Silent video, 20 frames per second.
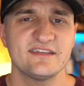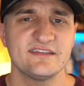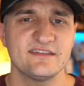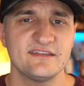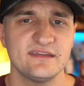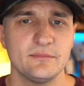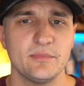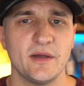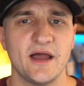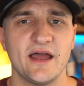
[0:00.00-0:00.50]
to
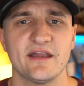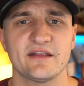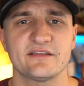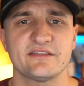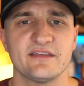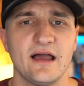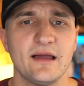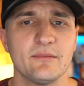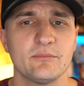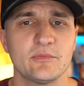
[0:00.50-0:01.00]

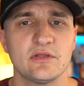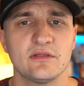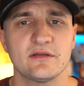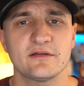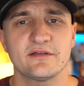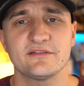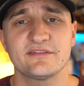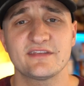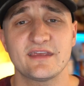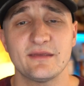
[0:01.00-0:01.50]
ZBiotics, I'm no
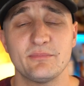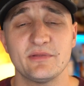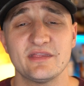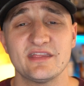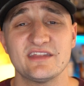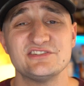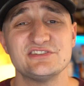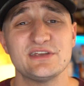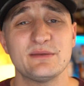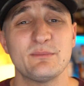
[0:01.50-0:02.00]
longer skipping
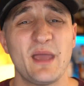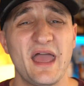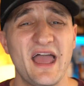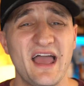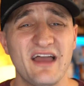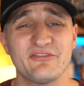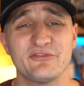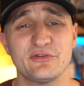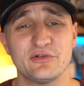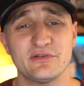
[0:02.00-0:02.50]
the gym
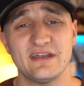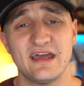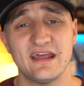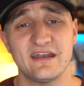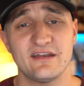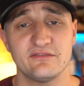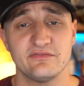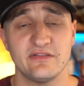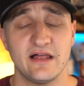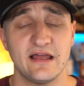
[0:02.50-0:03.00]
after a night
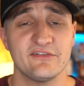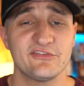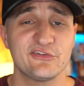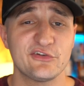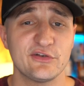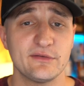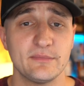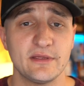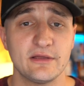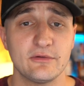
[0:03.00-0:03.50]
of live streaming
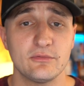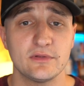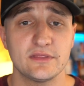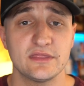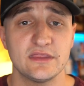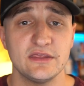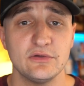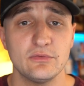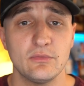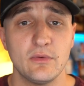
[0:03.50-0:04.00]

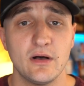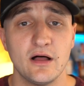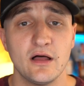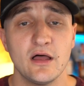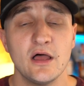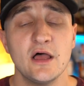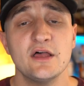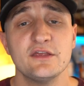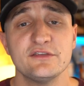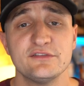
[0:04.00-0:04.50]
with you all,
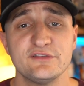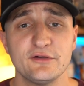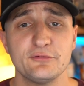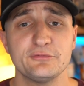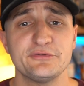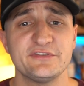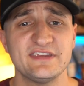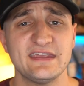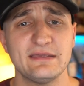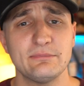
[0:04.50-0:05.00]
so
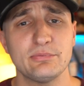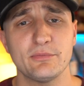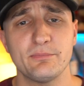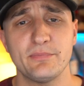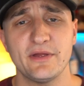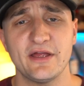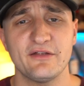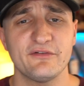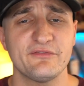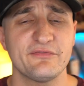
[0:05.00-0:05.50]
stay
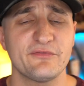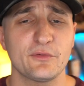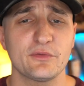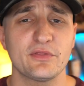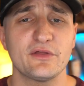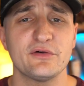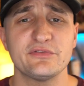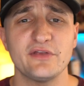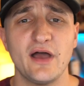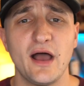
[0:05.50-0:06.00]
prepared for
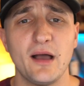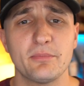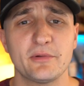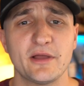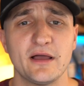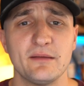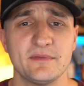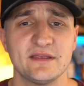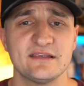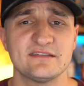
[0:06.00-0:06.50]
those
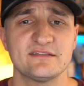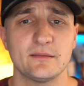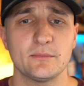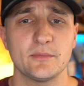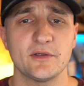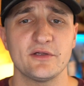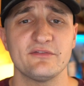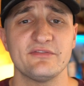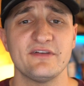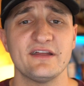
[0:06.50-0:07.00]
upcoming
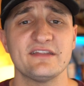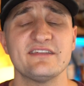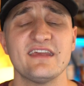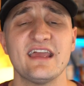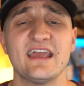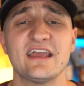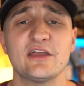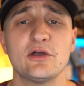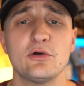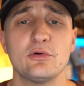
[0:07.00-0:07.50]
summer events
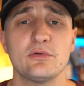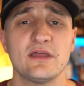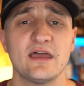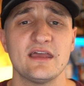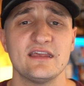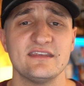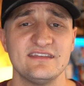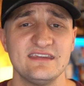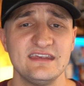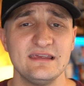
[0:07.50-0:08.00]
and go to
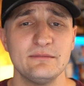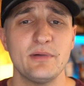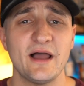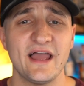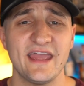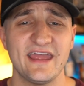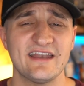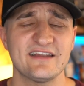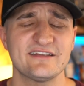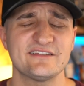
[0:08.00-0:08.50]

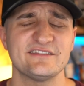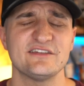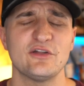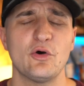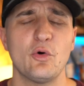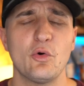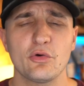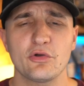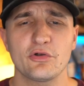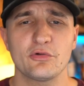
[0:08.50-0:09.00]
ZBiotics and
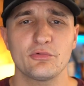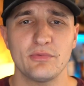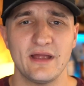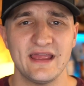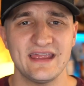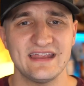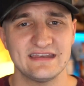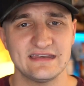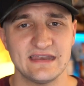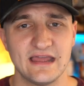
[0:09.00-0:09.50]
order
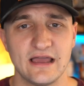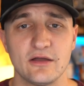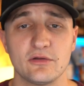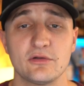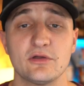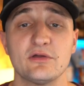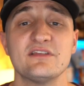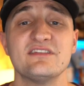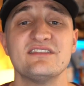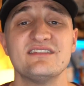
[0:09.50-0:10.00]
right now.
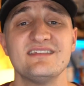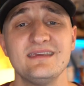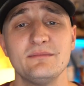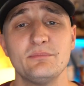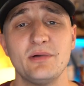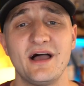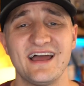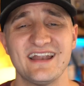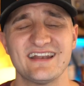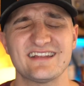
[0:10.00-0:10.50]
Go to
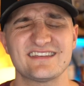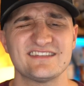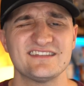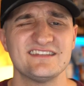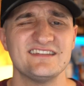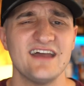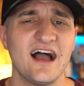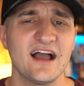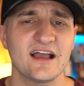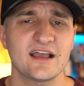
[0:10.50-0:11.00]

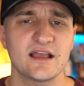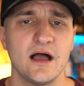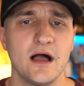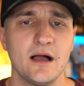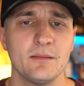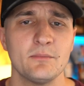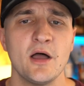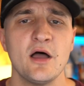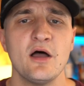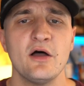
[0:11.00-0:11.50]

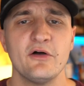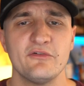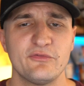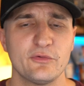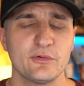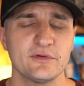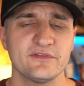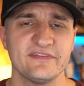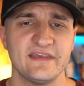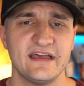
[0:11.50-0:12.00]

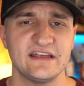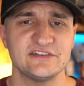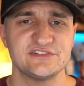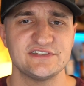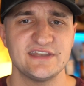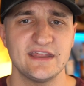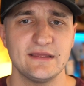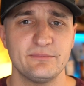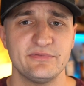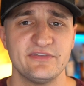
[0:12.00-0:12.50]

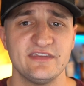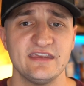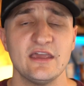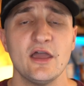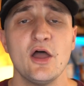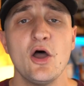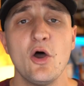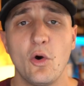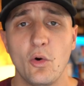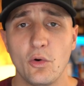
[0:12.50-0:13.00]
zbiotics.com/tipsy
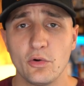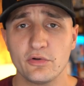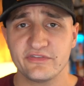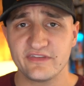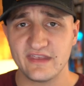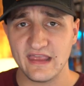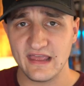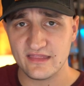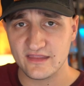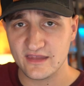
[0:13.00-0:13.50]
or
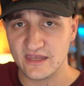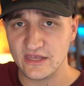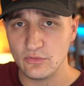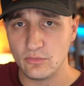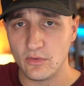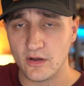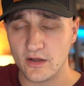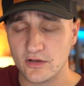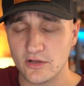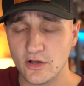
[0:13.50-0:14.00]
scan the
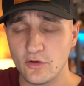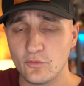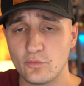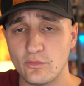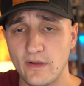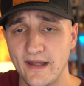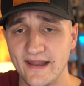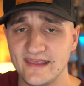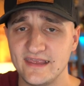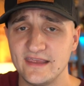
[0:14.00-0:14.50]
QR code
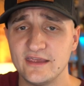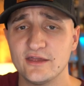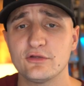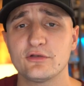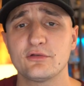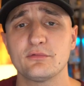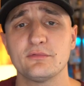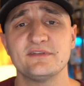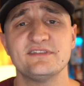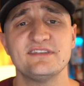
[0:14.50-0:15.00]
right here
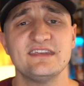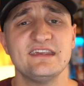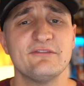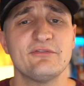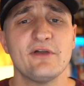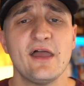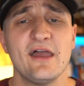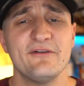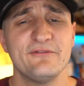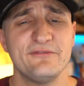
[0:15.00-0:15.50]
to receive
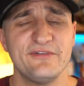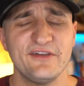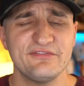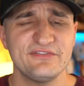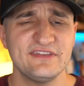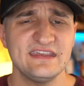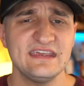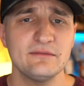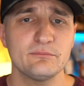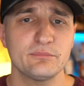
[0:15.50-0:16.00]

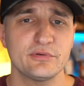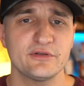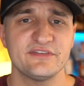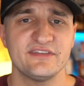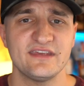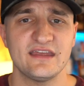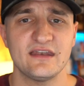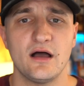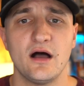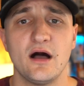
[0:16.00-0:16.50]

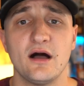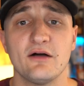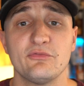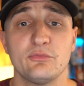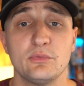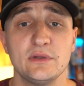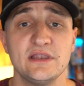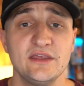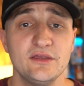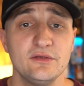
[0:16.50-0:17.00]
15% off
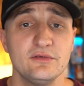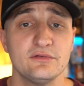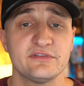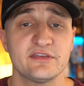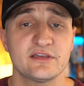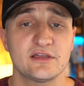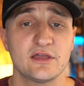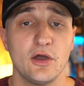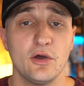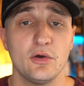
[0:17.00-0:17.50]
when you use
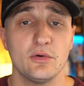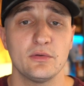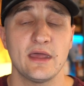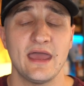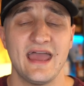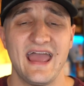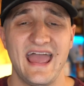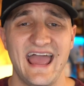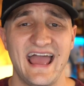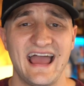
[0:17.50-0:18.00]
the code
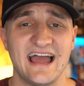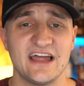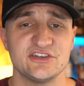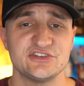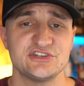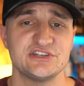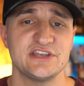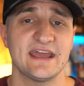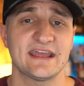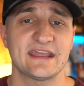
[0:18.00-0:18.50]
at
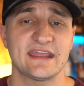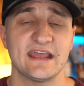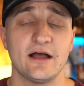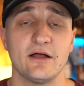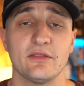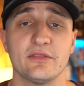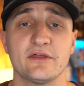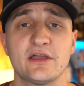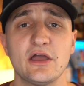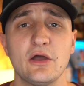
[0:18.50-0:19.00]

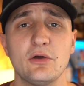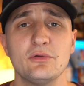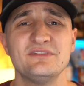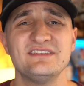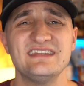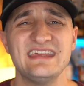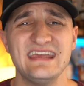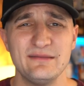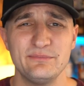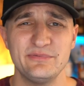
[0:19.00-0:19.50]
checkout, the code
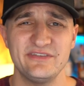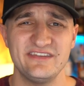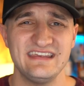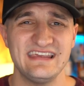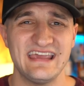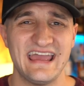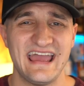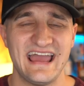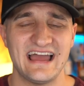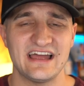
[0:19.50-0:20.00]

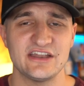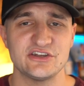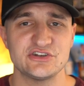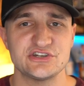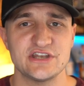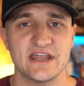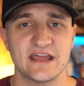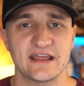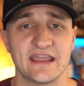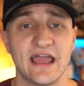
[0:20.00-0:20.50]
TIPSY at
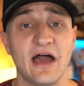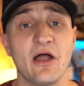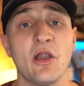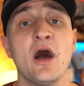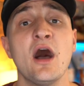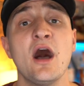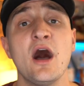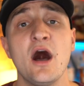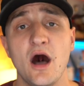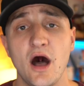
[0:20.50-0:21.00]
checkout.
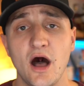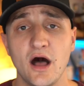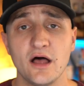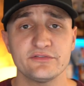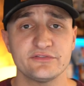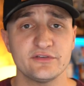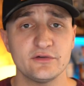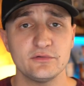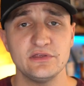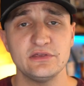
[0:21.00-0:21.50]

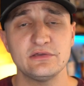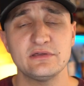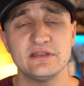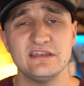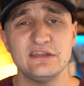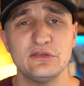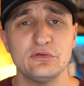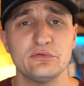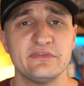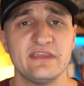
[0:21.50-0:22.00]
Also, you can
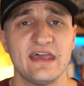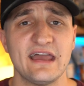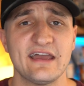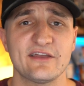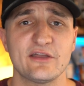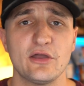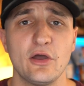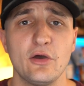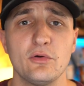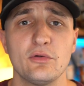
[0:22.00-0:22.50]
use that
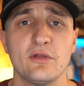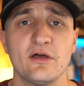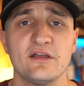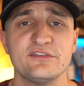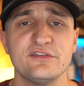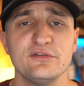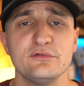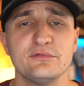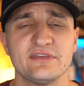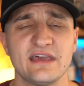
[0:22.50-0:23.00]
code
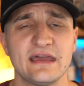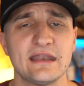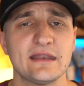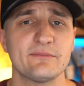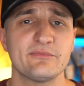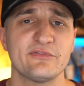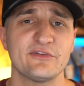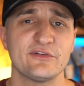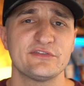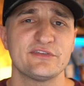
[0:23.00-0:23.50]
to sign
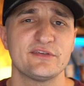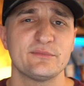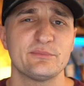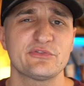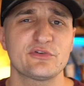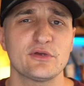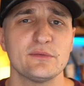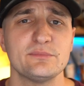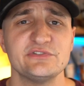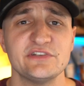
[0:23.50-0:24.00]
up for a
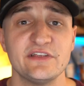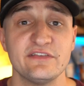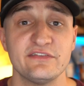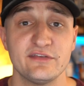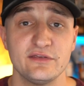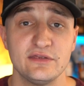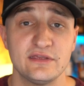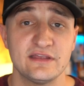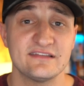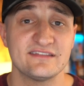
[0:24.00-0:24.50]
subscription
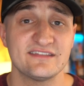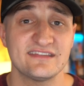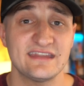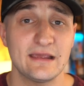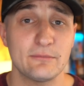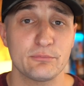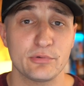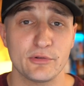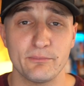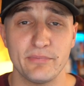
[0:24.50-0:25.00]
so you can stay
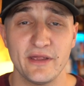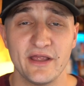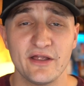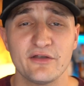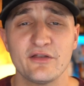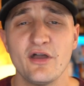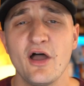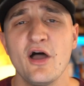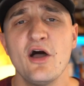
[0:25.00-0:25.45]
prepared